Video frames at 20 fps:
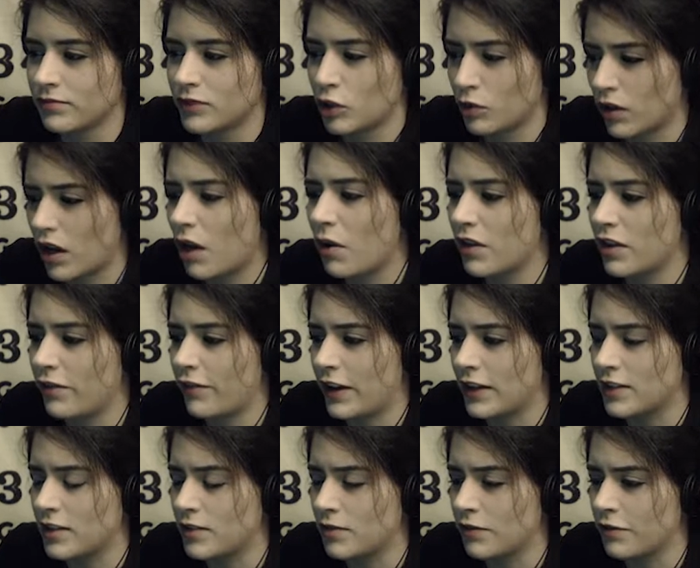we'll go with
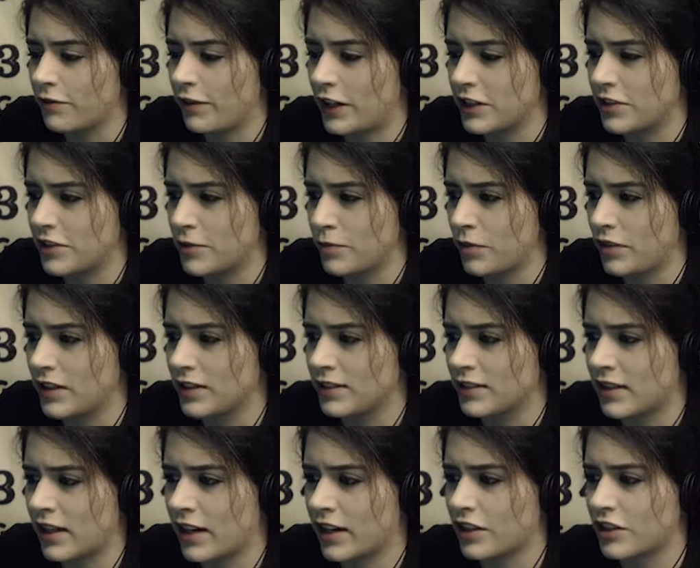the vegetable
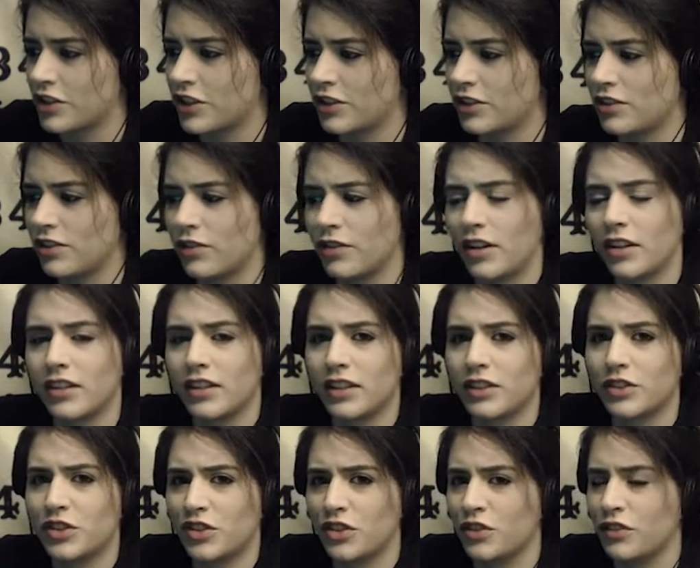aesthetic, just so none of
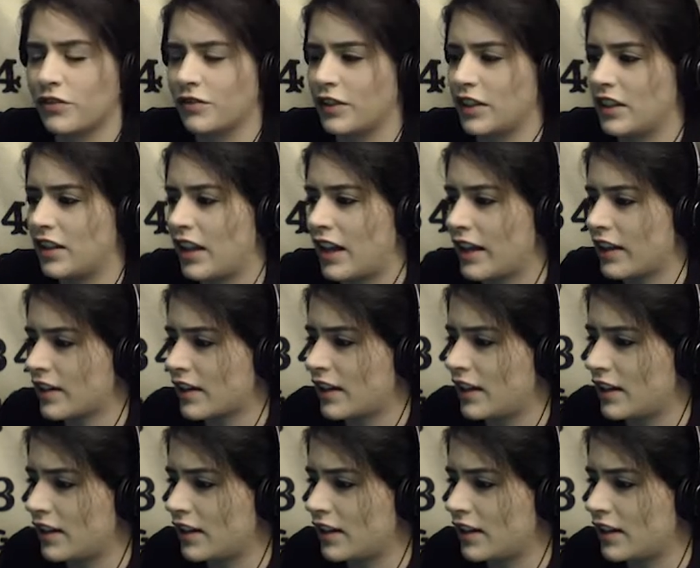these two feel like